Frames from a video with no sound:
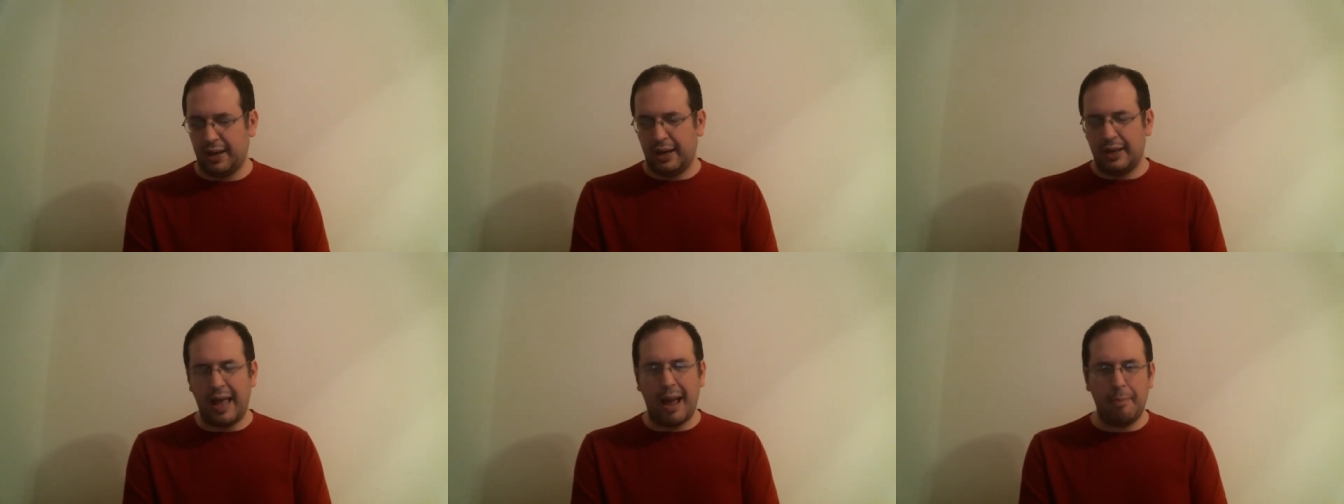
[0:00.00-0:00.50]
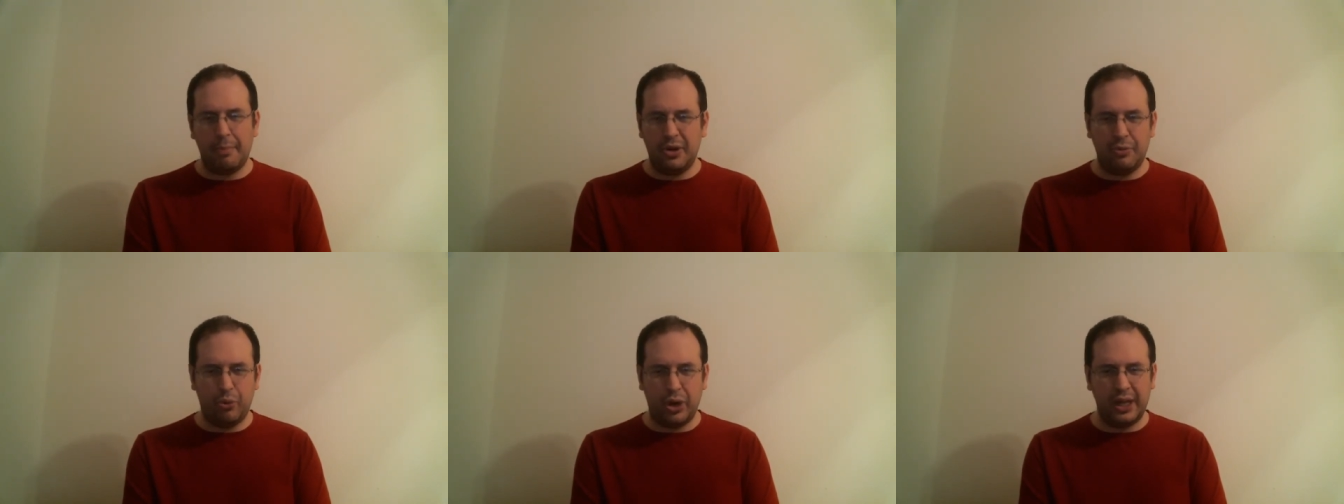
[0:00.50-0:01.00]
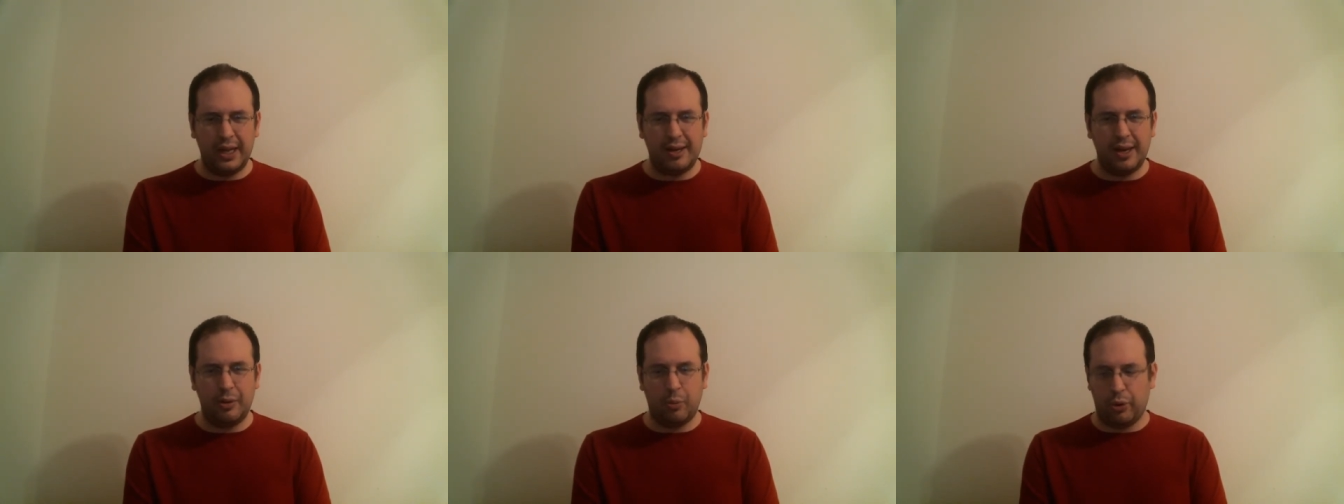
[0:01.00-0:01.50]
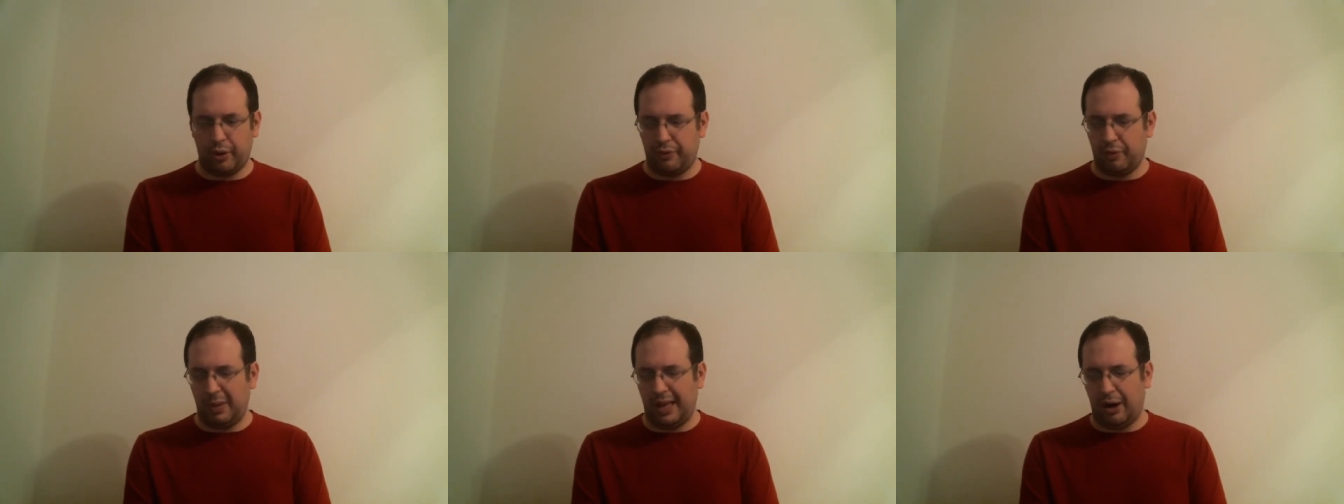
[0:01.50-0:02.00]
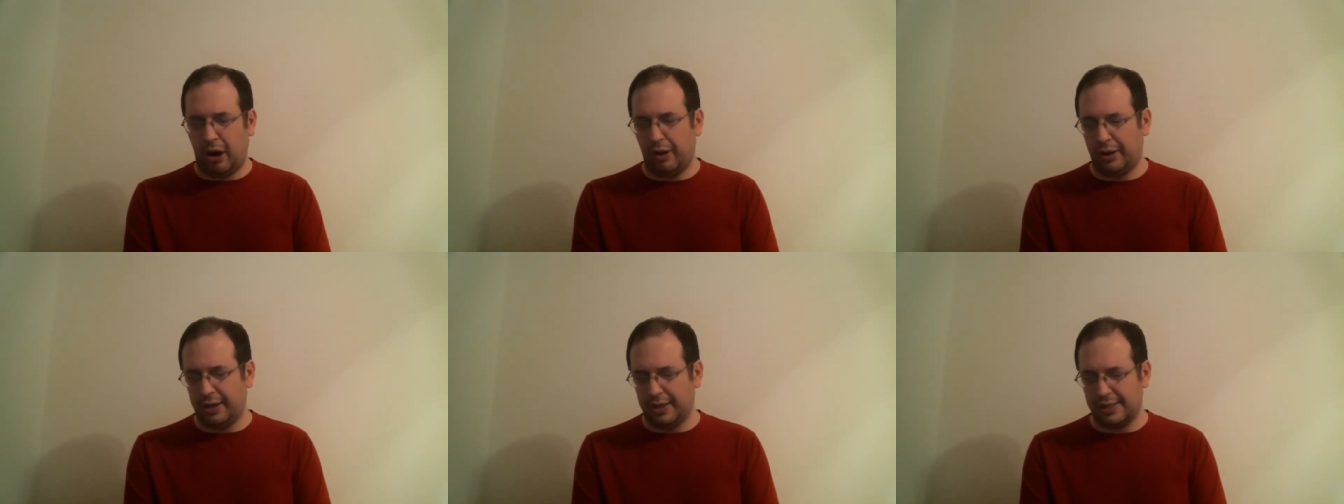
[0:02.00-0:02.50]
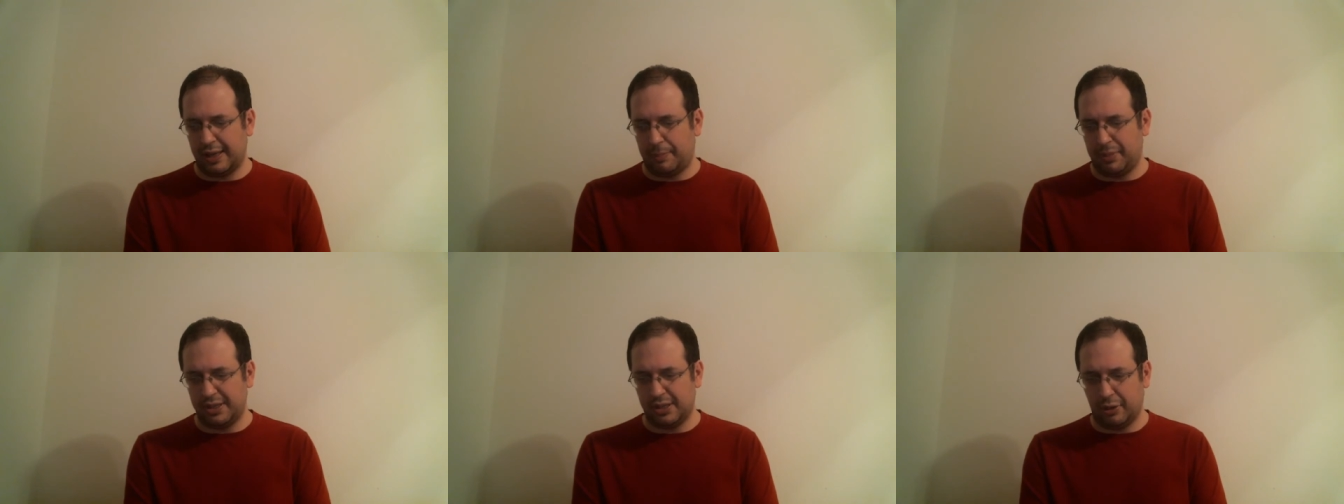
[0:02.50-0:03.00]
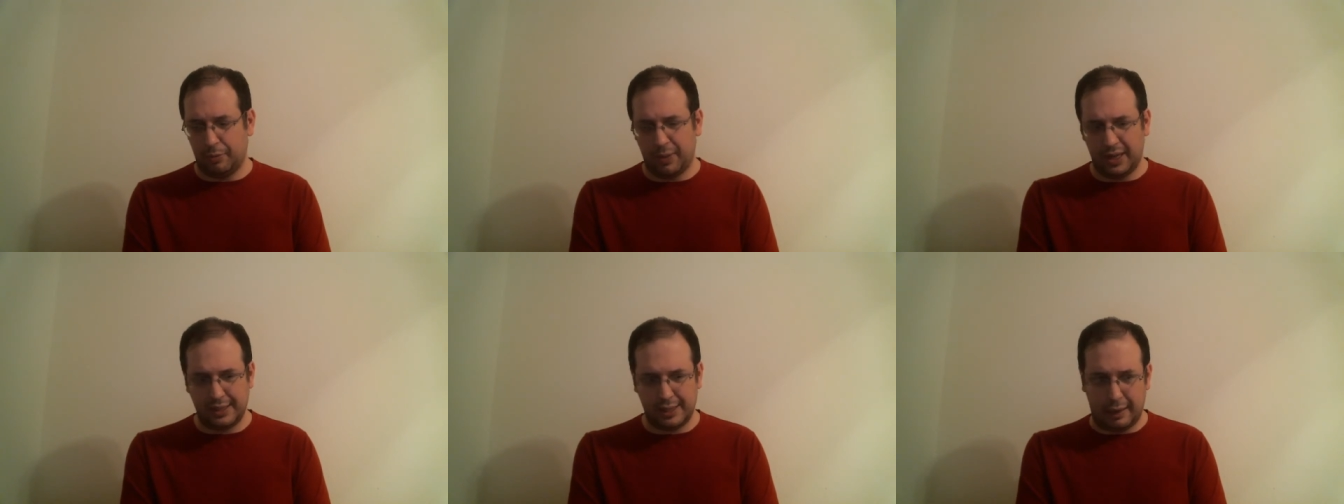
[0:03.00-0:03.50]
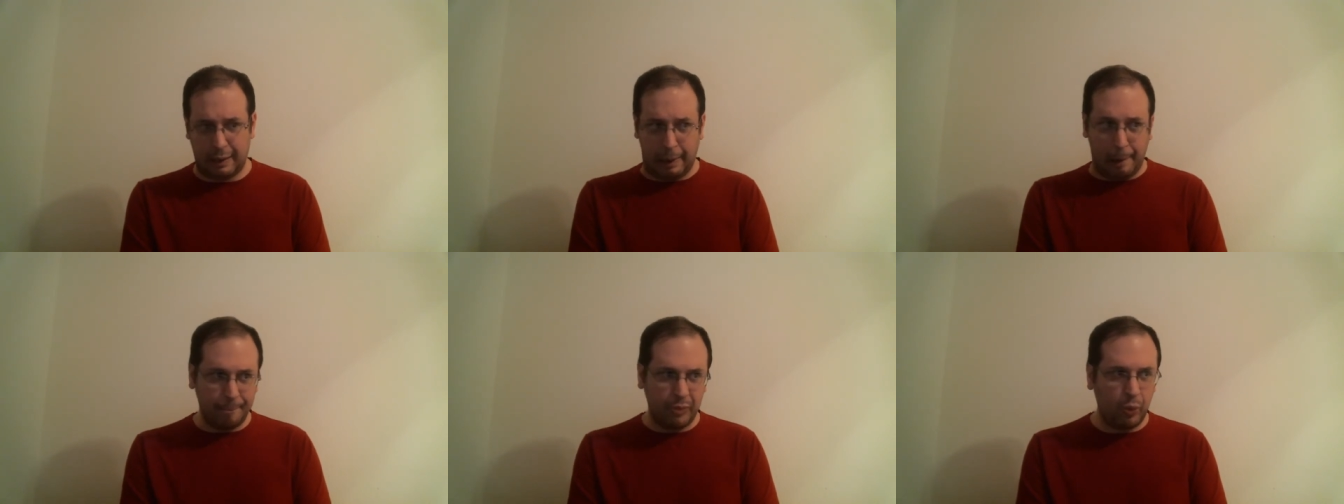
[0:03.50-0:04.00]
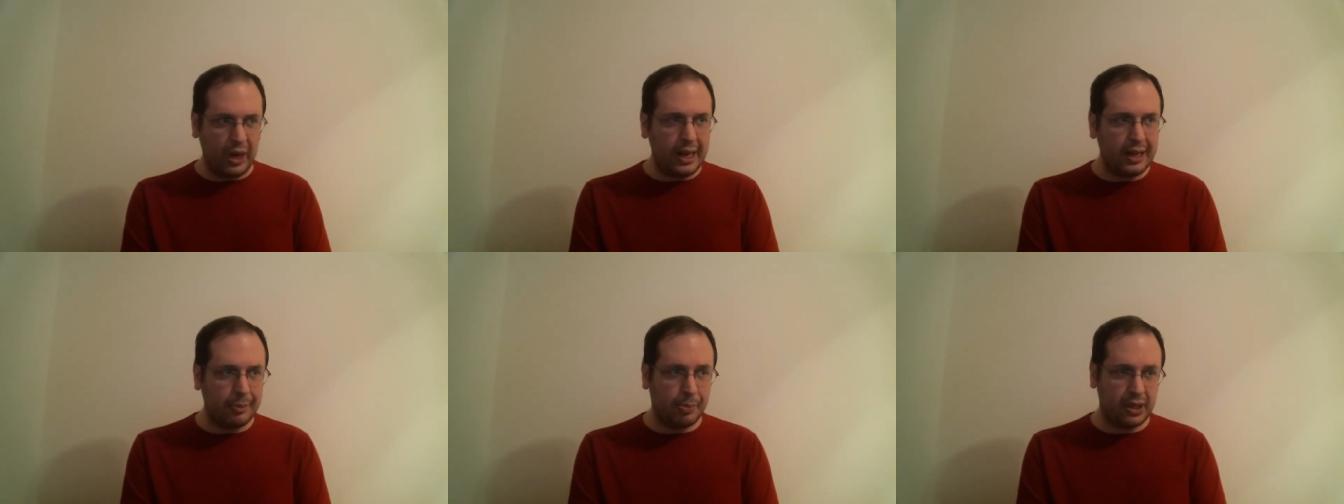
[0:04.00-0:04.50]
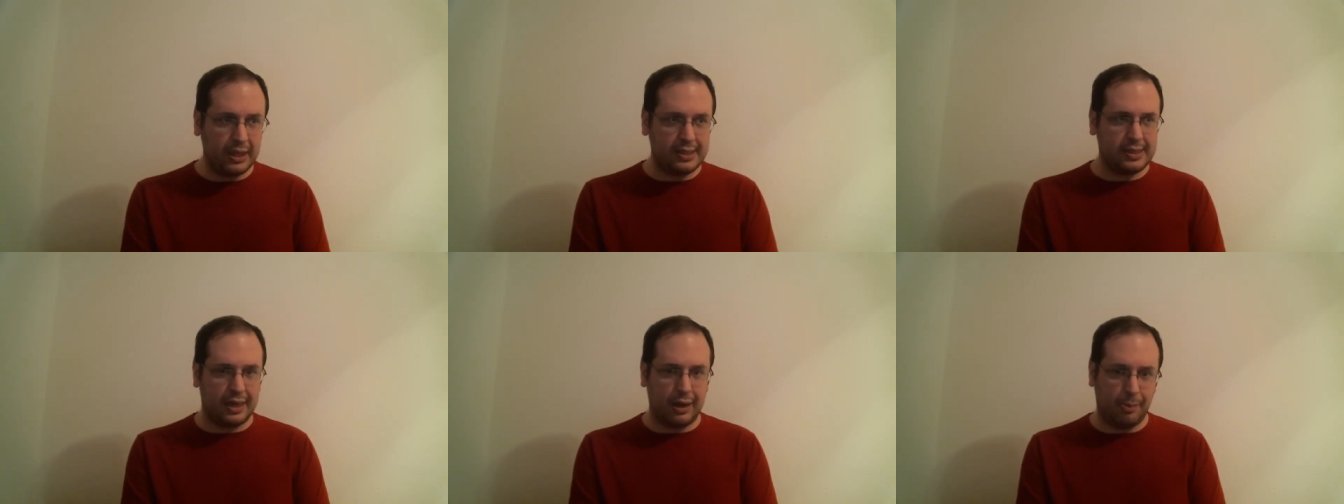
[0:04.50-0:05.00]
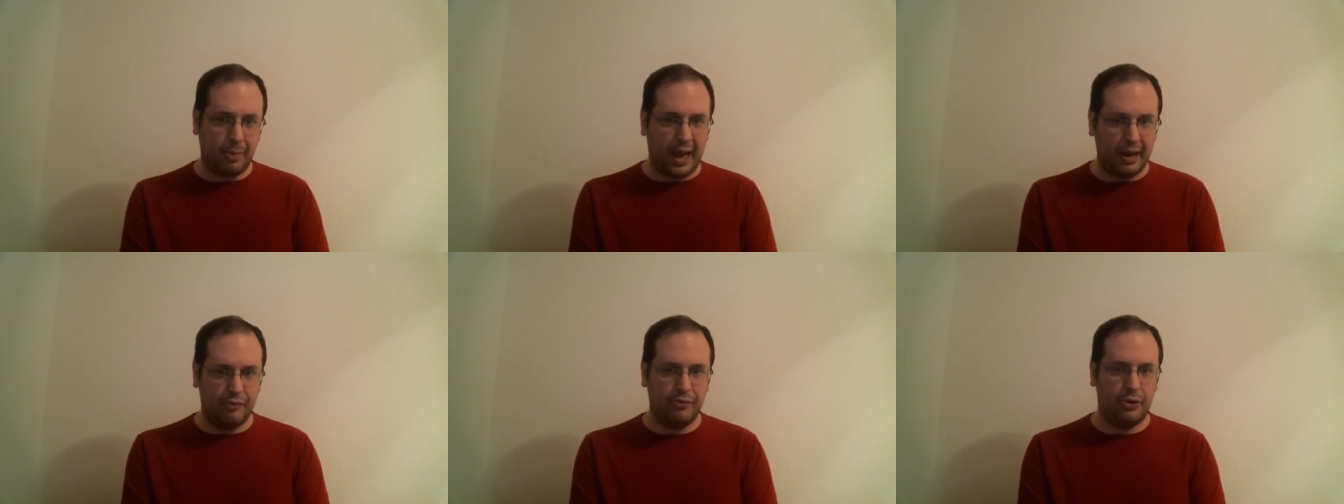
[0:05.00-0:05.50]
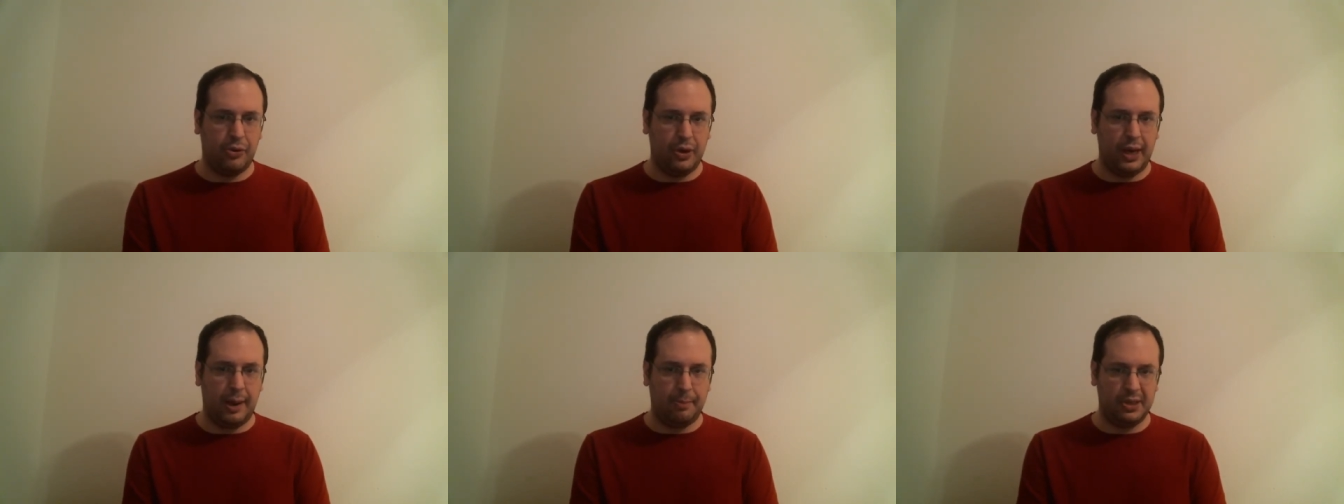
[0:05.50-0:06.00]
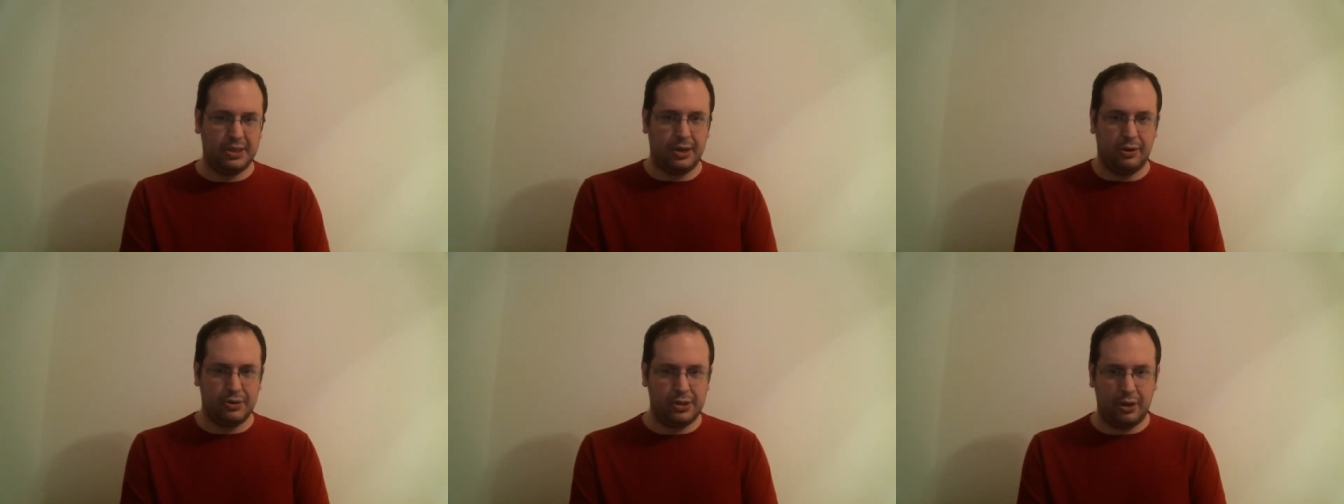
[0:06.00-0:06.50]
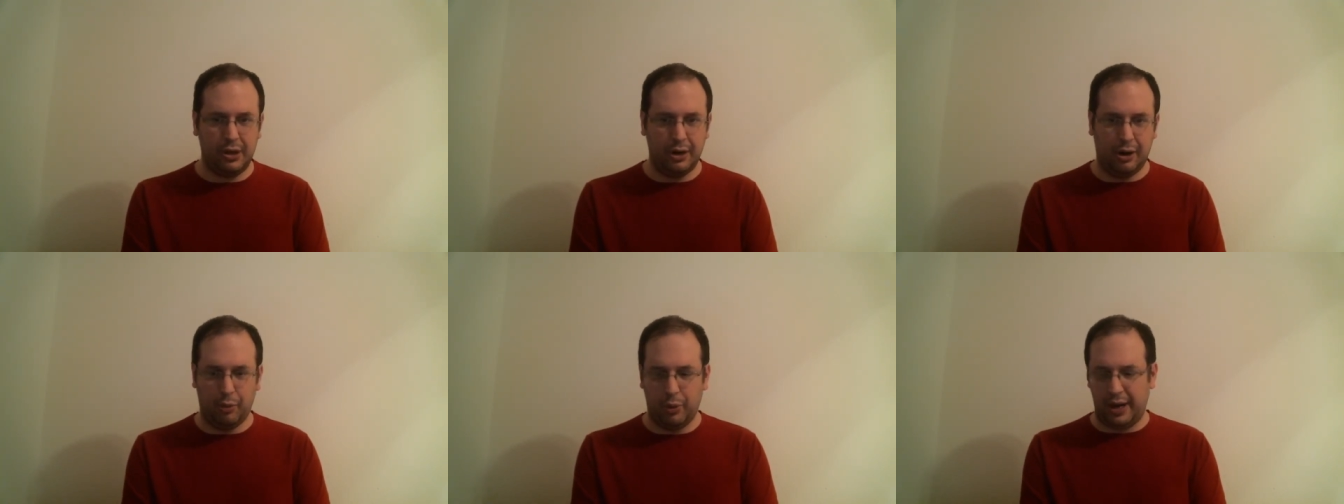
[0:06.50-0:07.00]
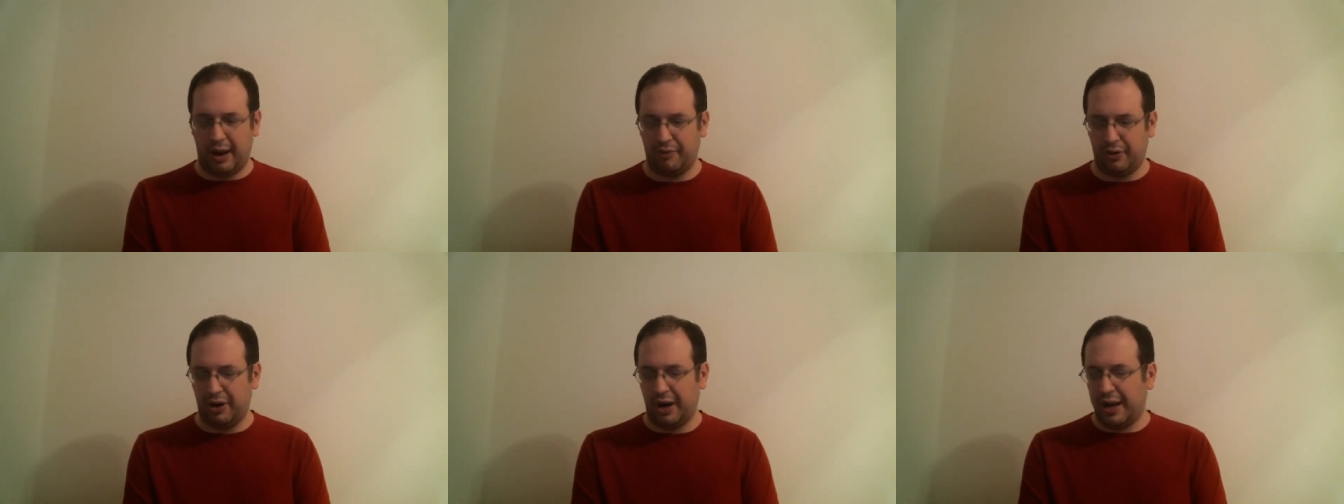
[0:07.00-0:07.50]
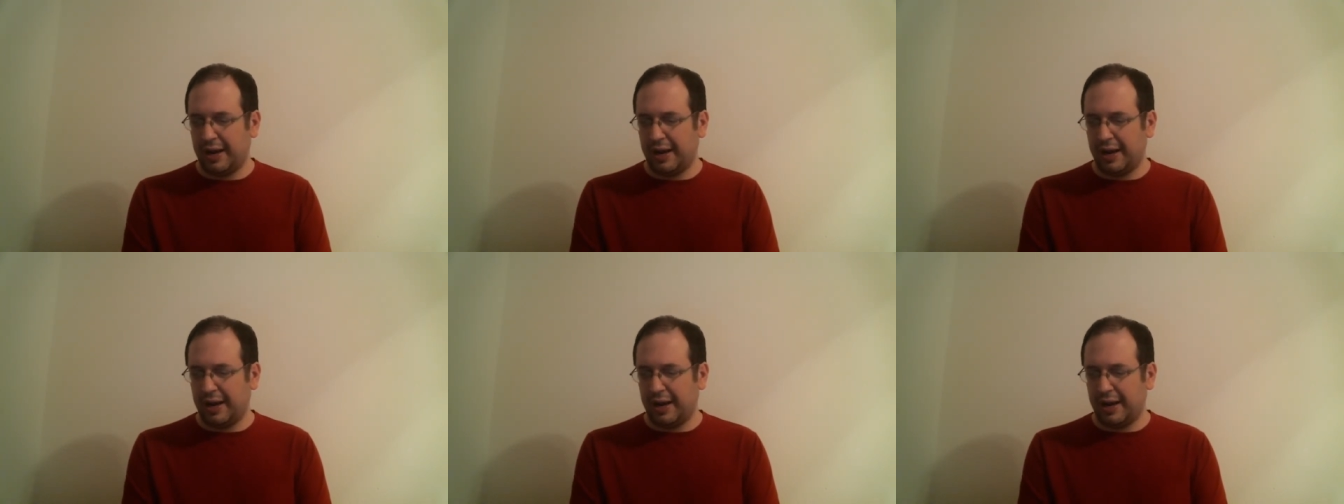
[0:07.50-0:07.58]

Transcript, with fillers: that really didn't work for me at all in this episode, but uh, we need the police to come by to further the episode, so you know, whatever.